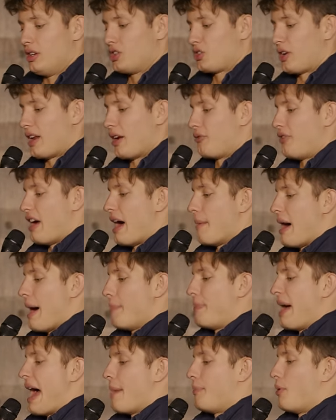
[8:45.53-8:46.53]
Trying to find my
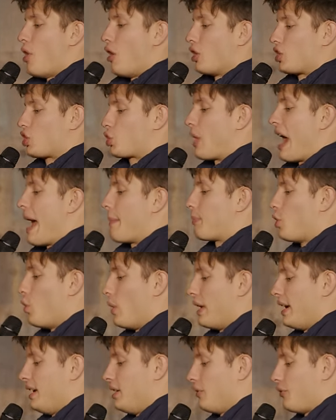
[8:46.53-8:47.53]
papaw trap
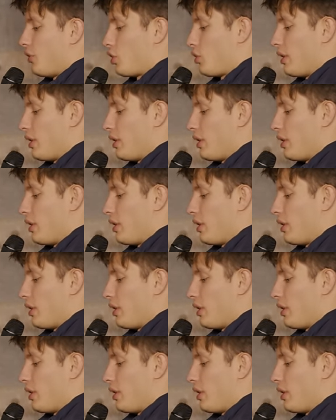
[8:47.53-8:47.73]
queen for